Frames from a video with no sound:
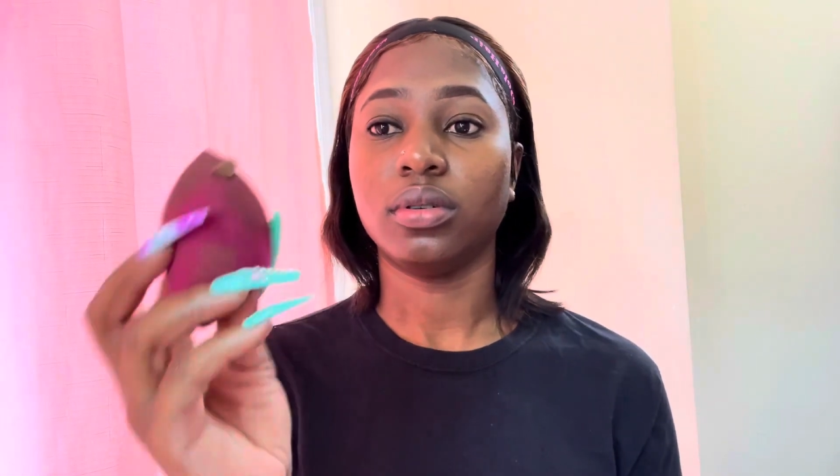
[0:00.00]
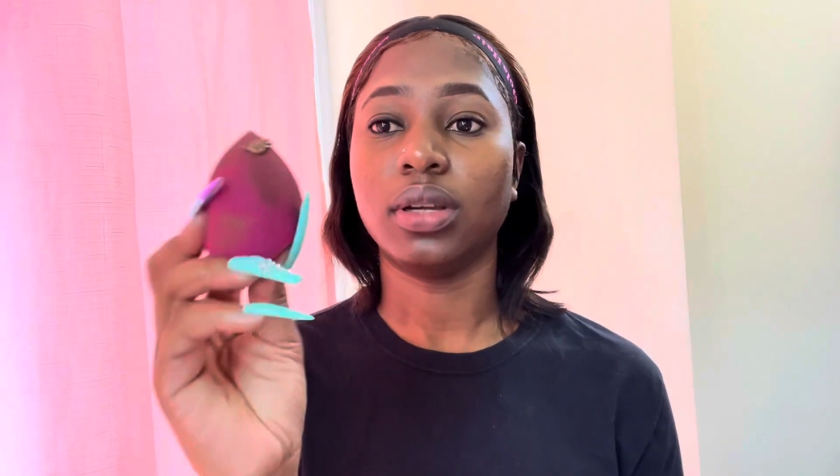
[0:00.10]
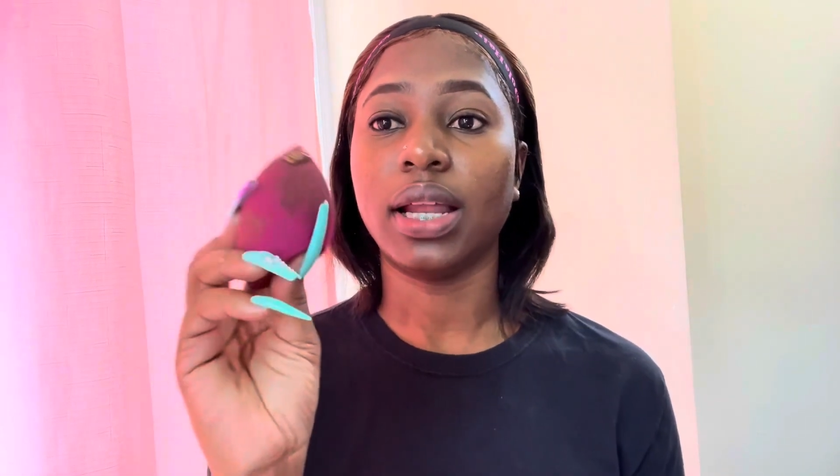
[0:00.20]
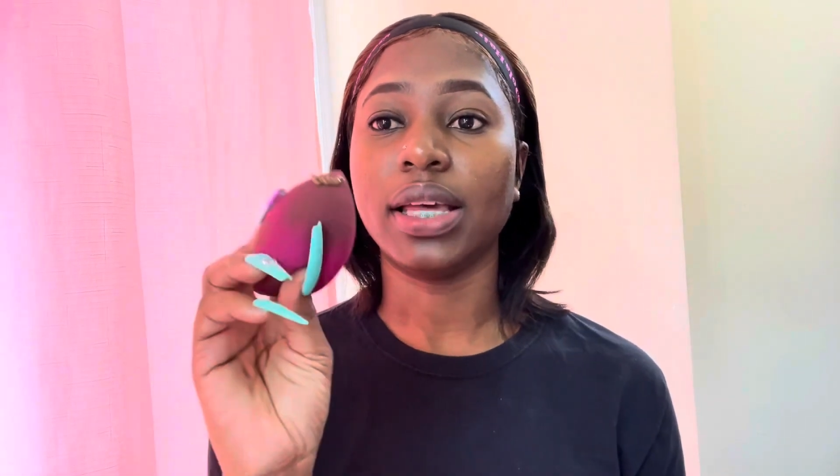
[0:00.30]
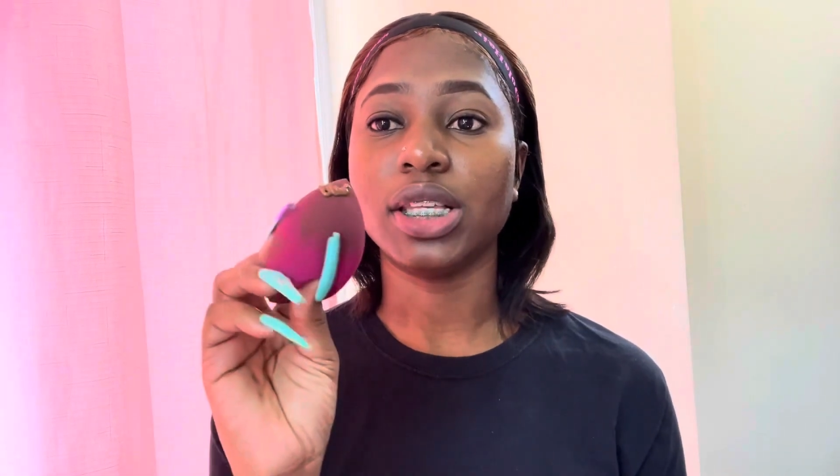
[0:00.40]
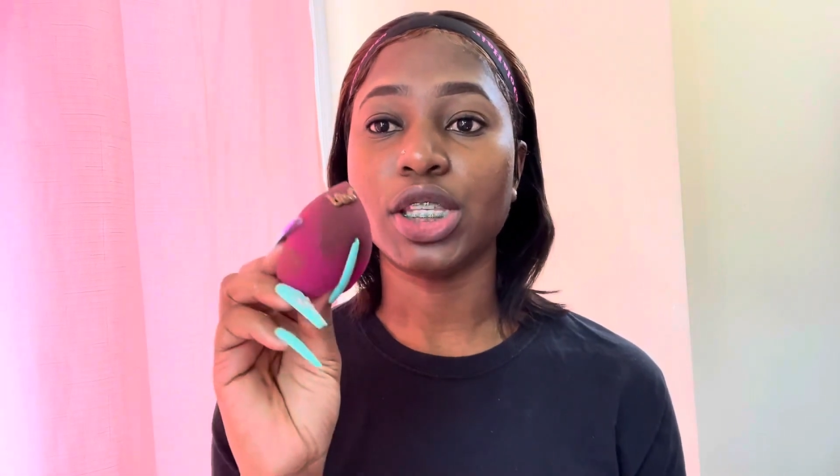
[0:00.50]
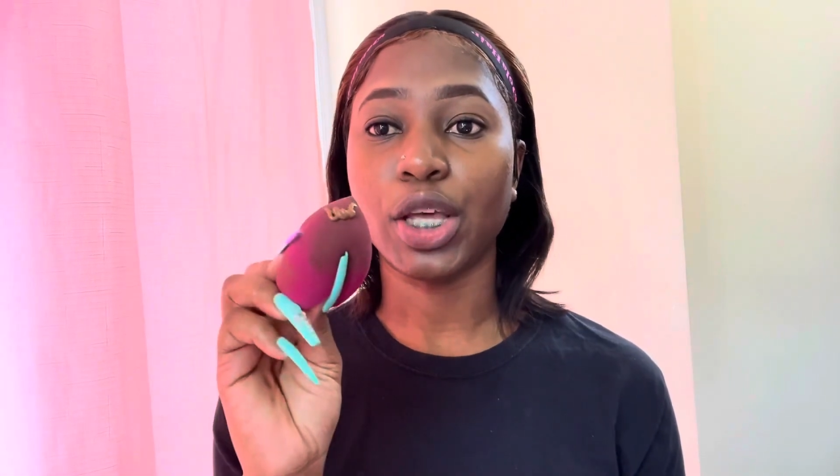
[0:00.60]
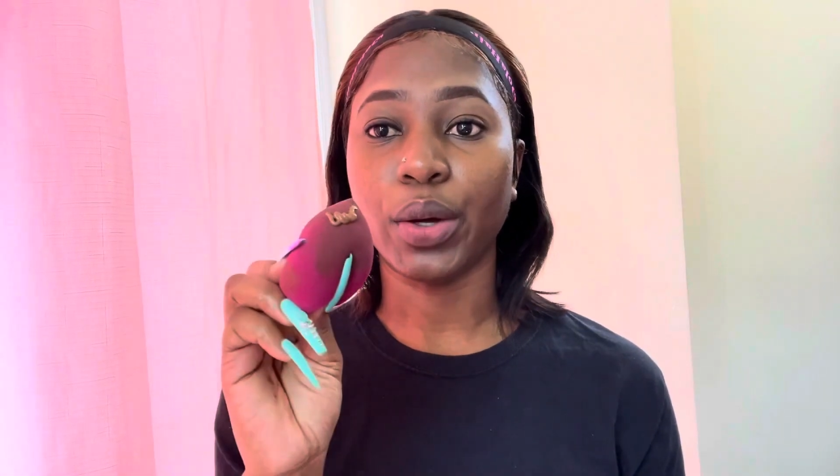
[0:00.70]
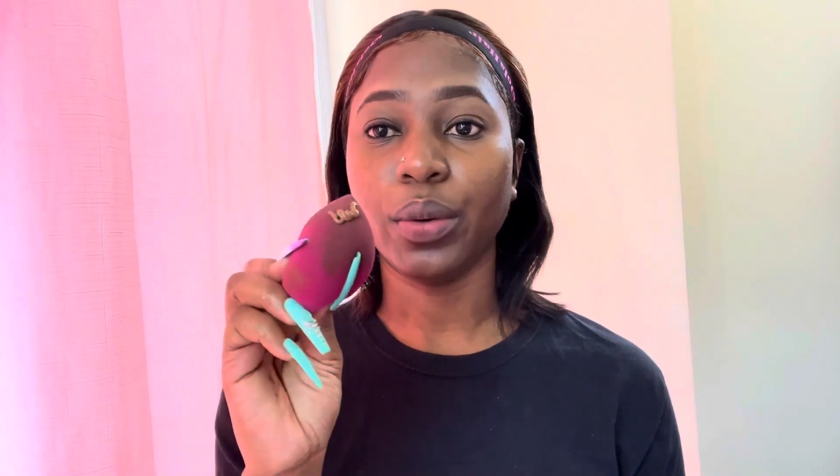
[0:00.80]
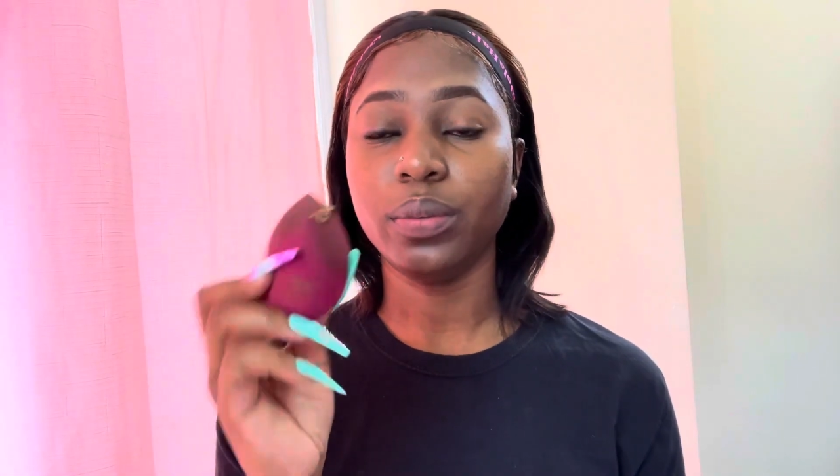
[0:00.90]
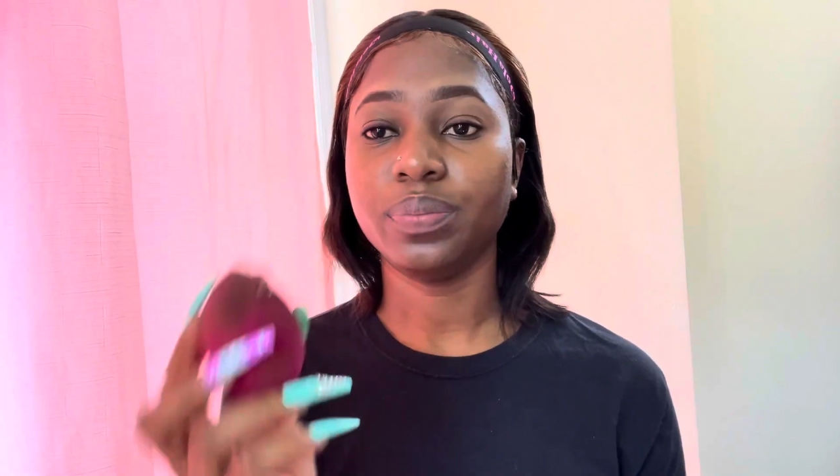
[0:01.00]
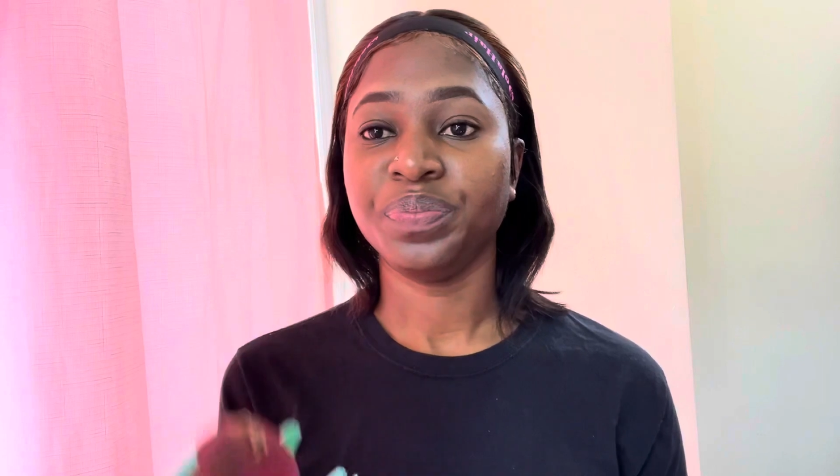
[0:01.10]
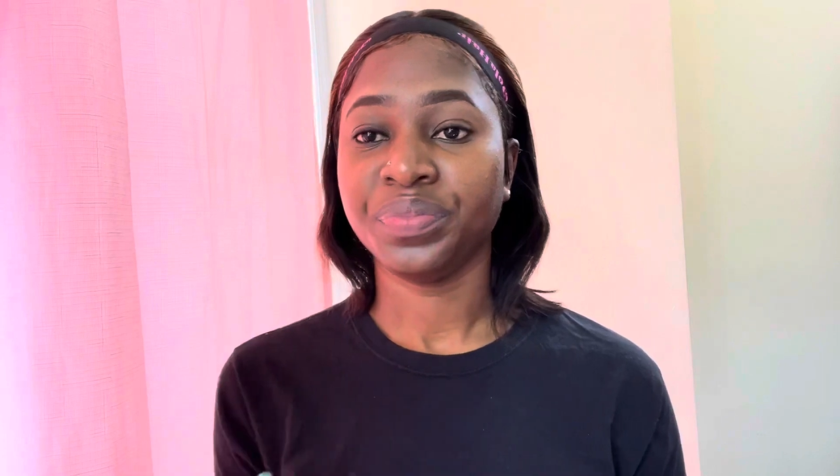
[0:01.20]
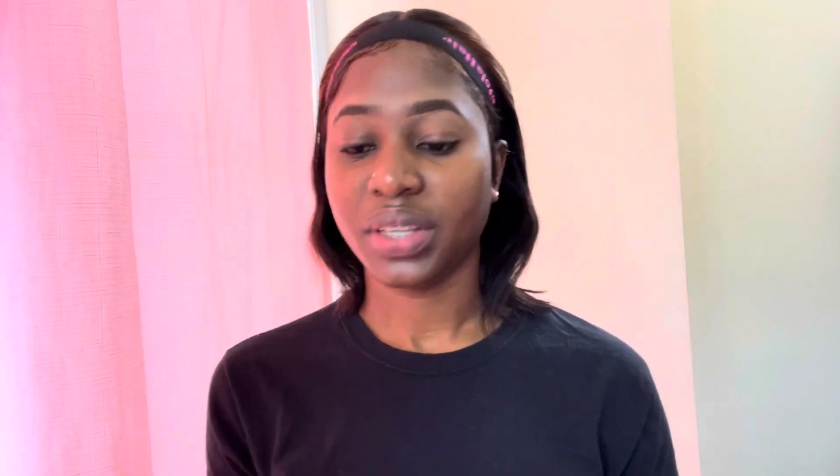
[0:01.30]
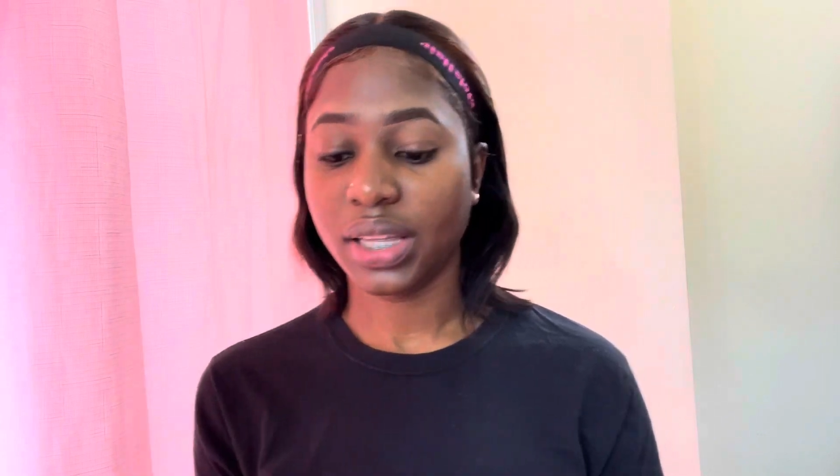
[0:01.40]
like so,
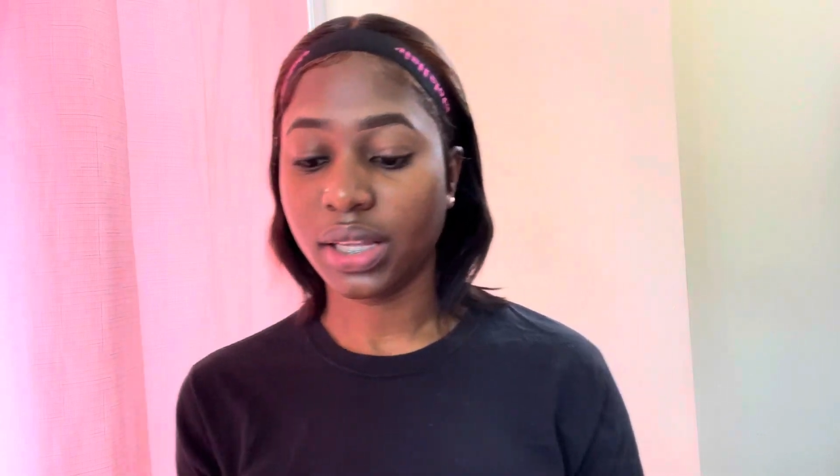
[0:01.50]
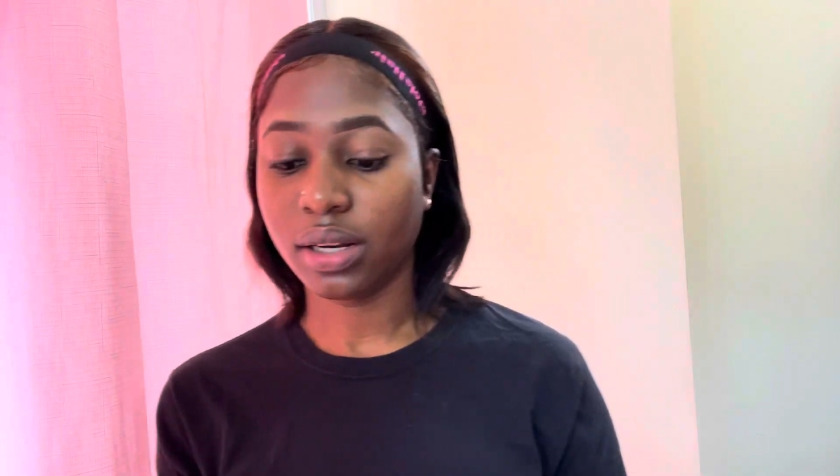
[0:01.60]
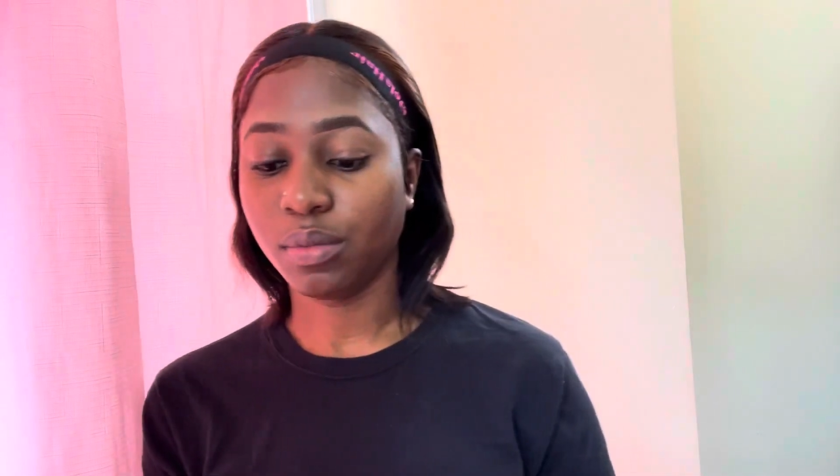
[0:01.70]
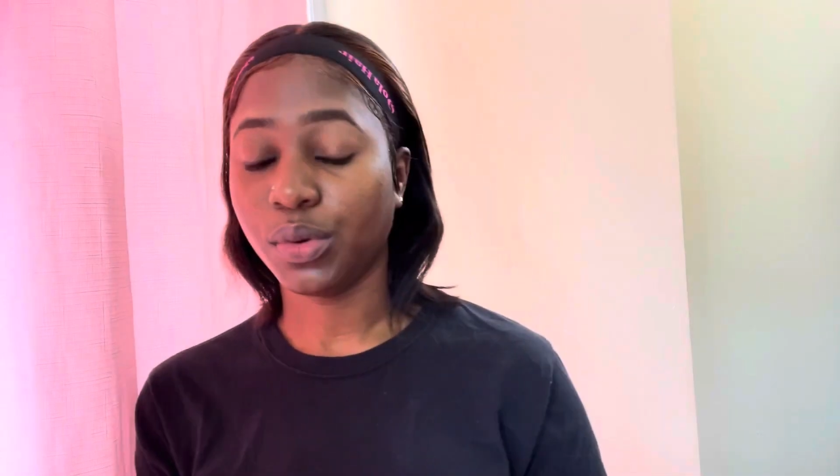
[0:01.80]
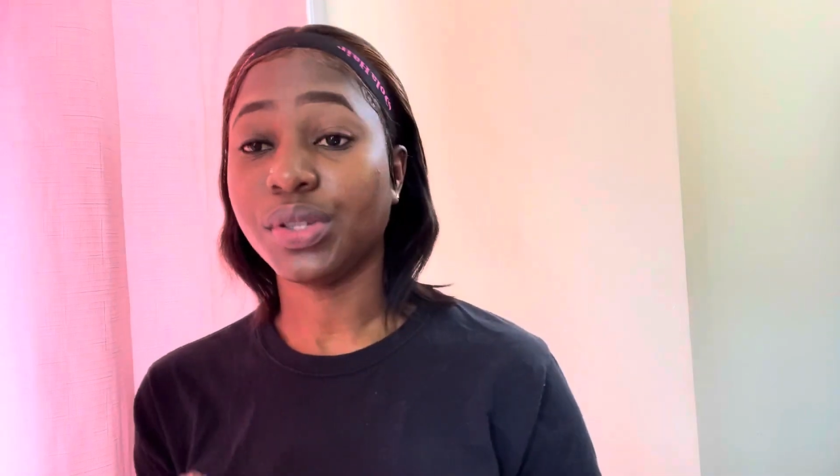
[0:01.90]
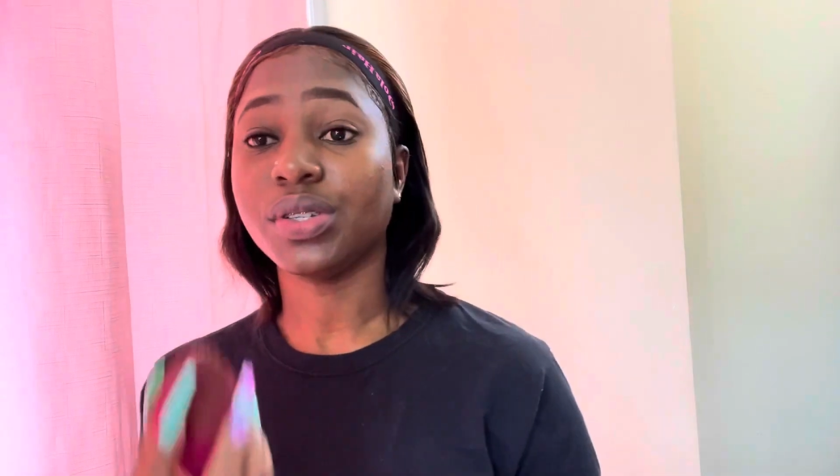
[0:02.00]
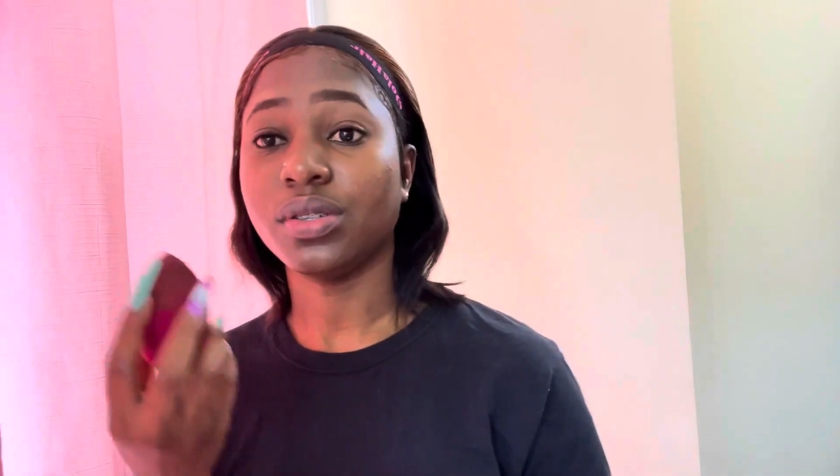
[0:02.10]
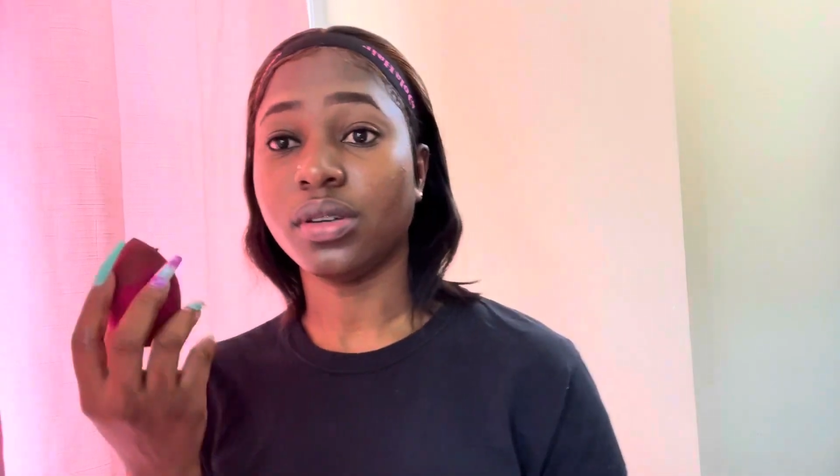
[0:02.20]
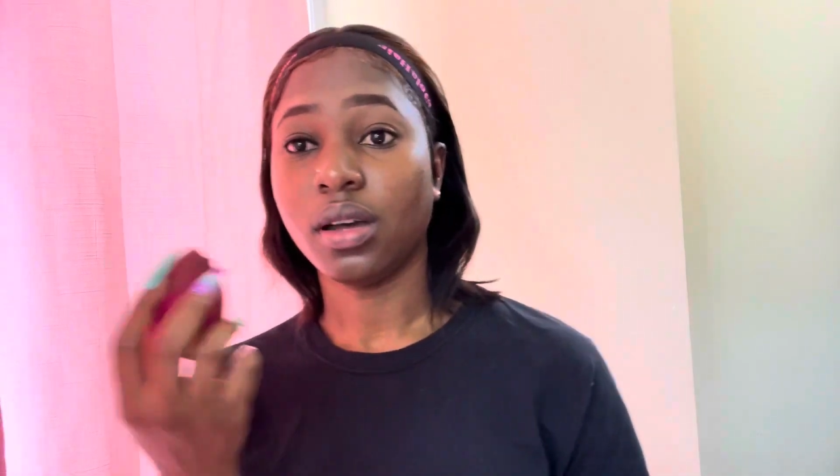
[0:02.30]
and then I'm going to